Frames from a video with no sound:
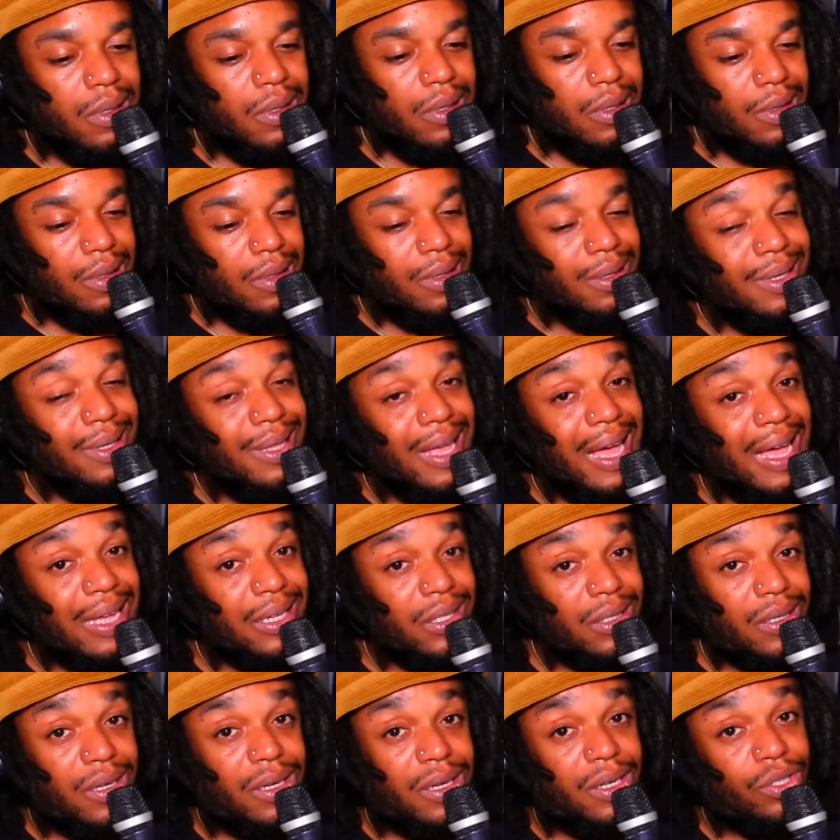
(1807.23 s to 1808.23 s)
That's
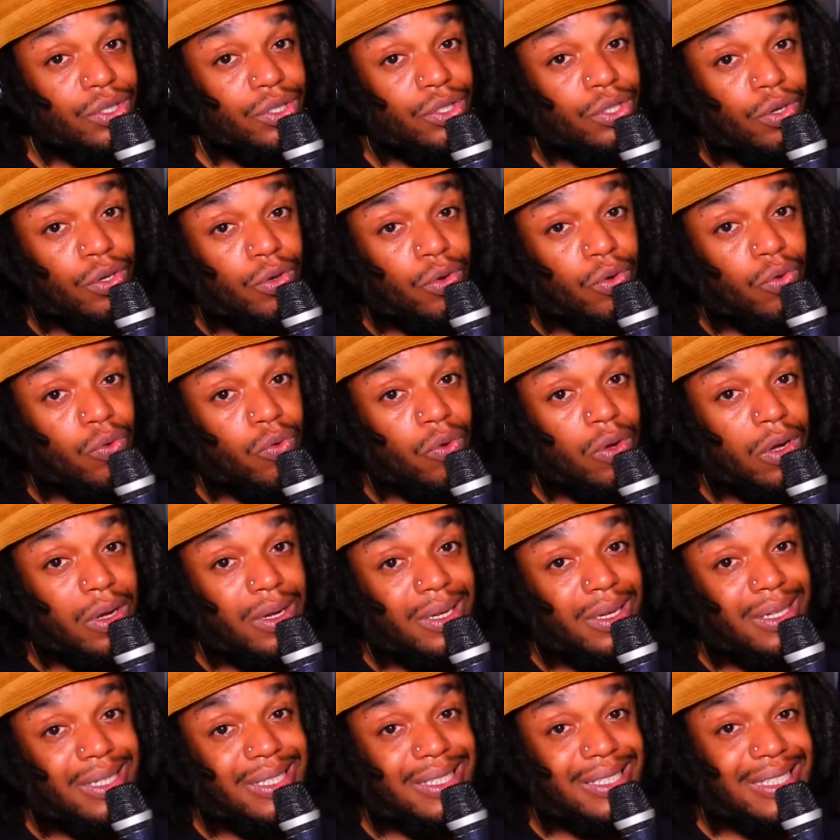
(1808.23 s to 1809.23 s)
because you're
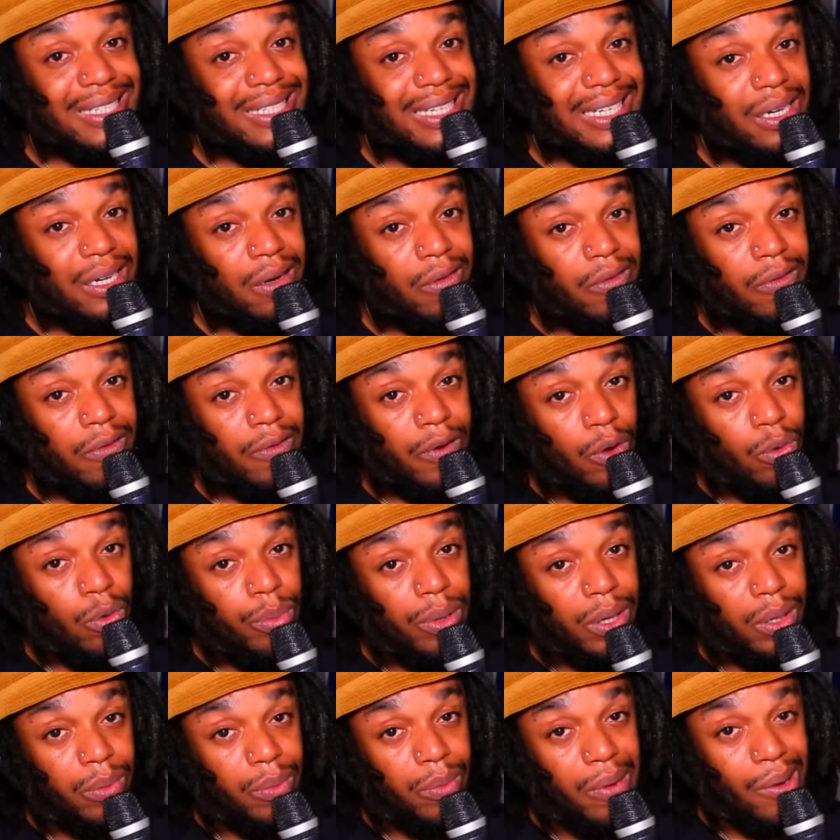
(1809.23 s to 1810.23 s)
xenophobic,
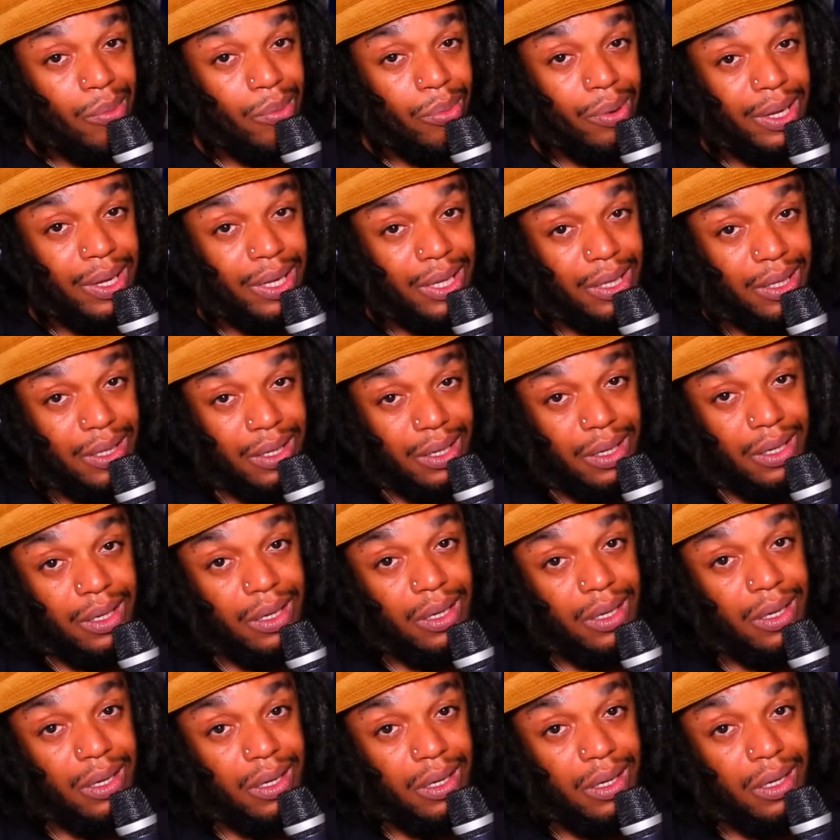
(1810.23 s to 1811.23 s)
my brother.
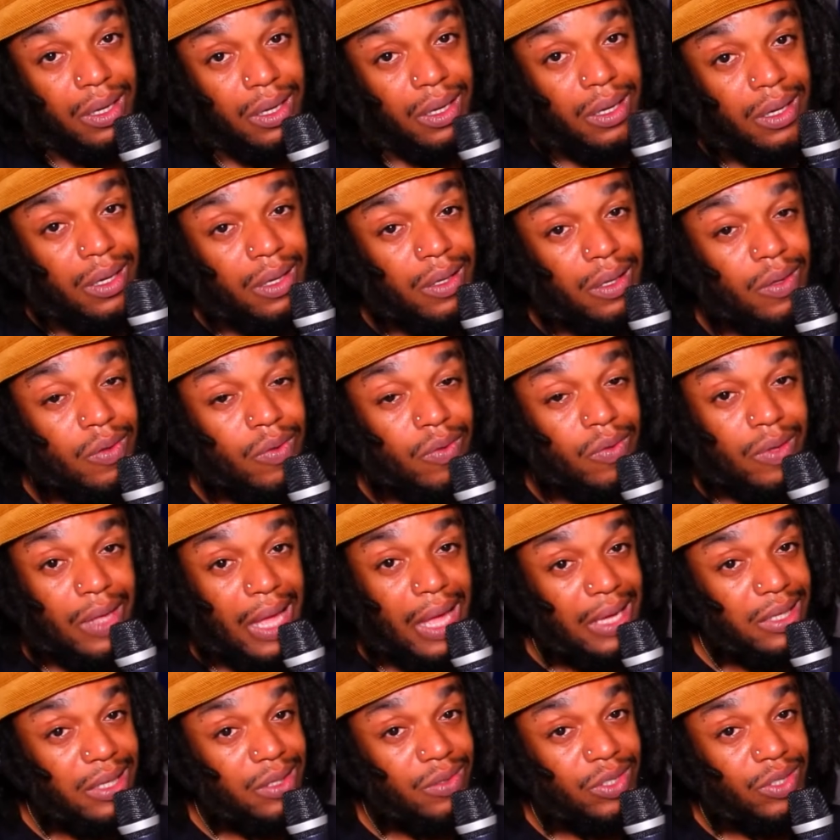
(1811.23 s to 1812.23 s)

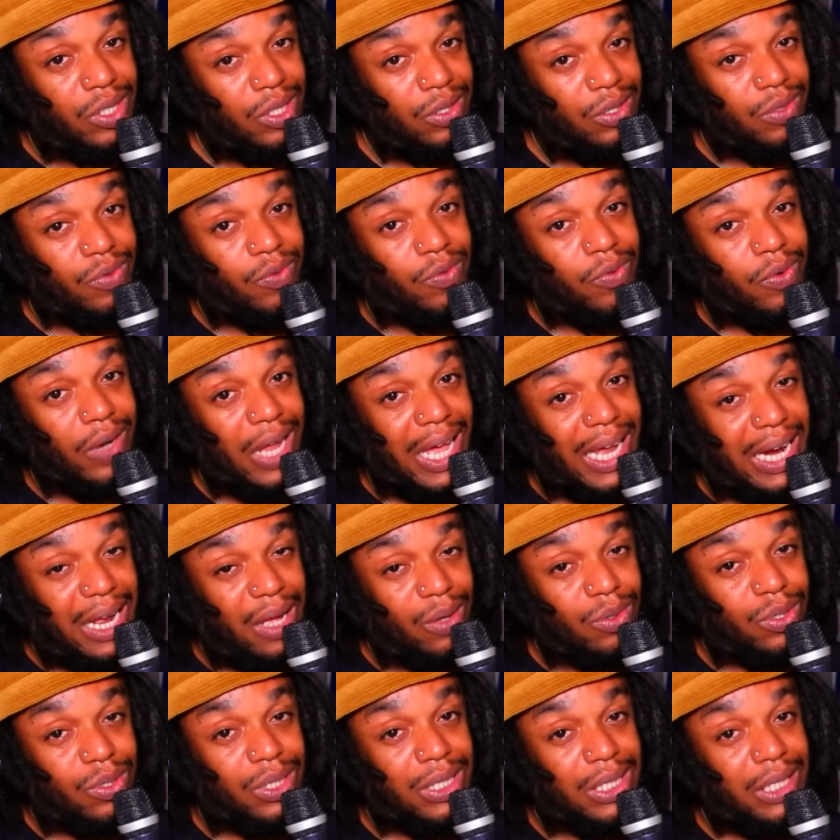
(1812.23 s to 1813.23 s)
That's just flat out
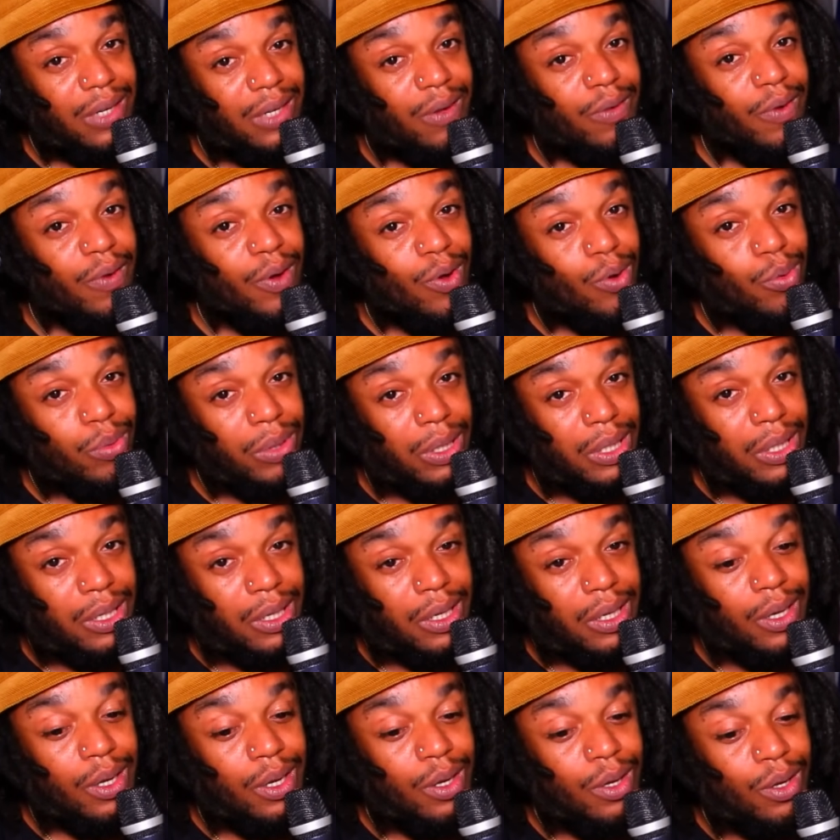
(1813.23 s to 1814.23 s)
xenophobia.
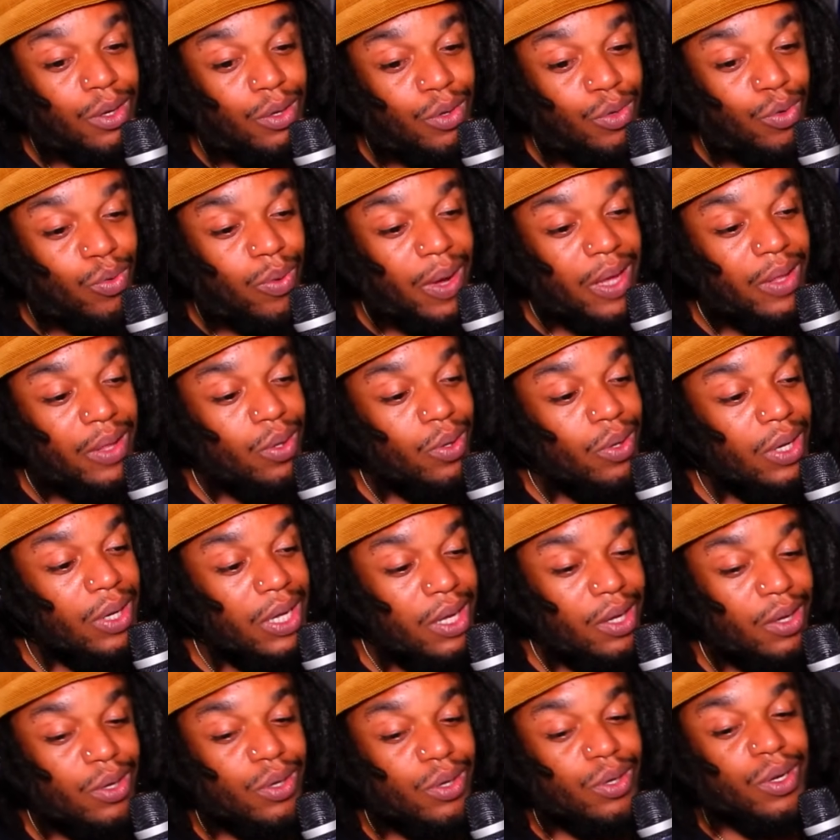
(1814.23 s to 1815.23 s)
You'd rather
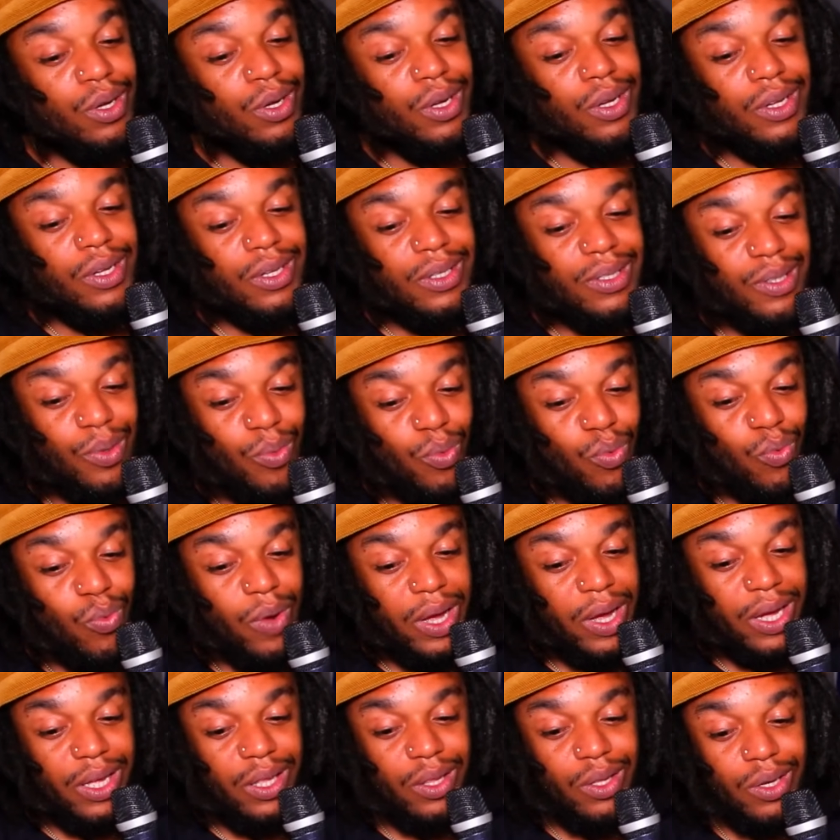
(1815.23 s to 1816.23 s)
hear some
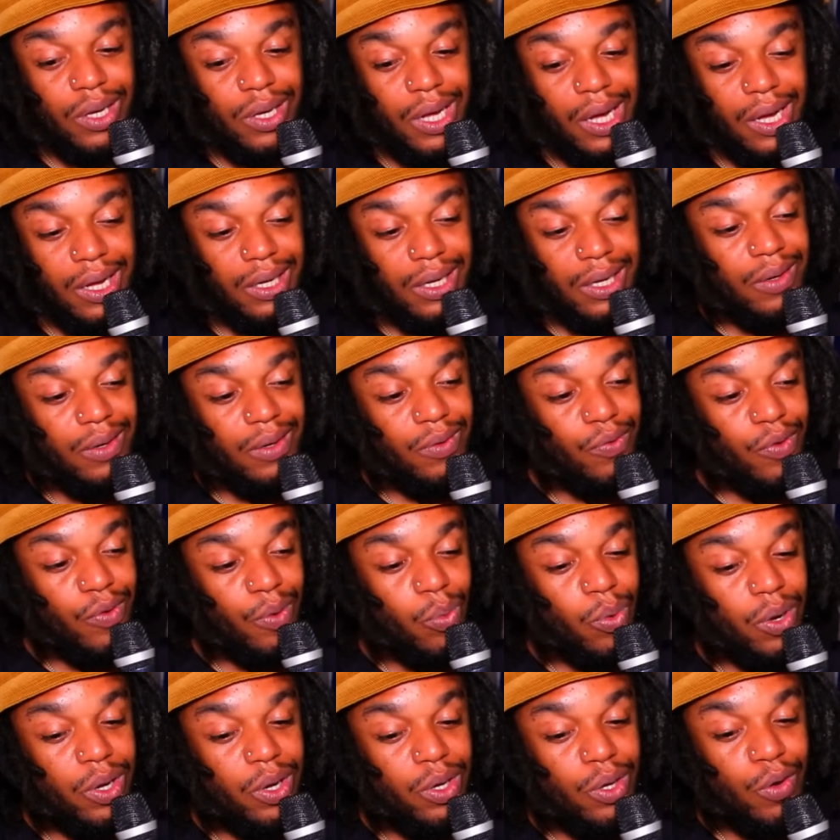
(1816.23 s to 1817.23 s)
regular cunt from
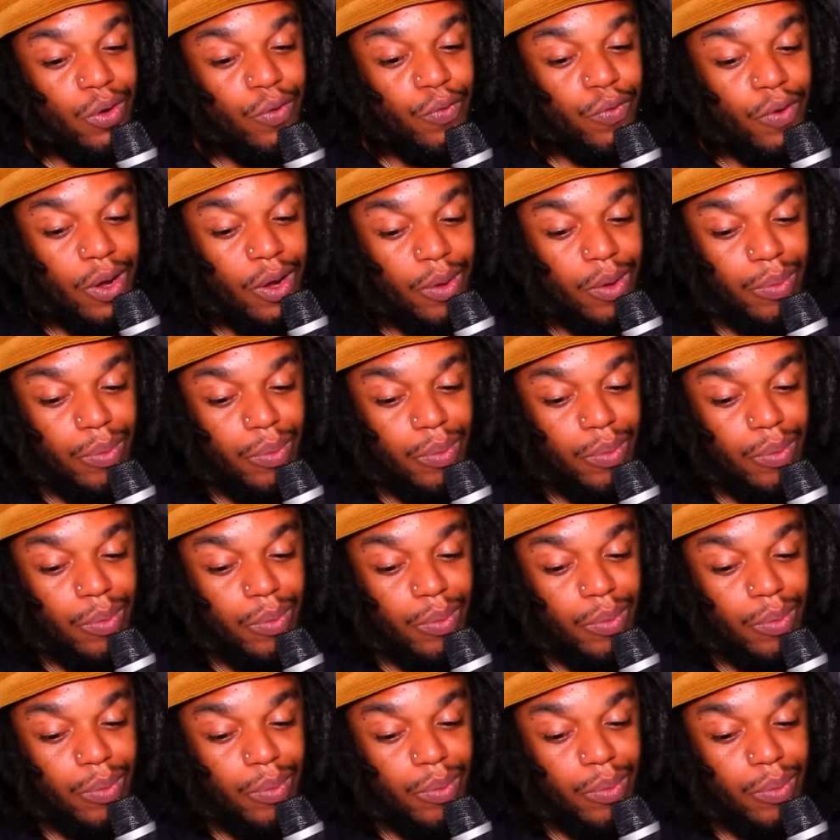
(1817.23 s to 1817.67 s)
where you're from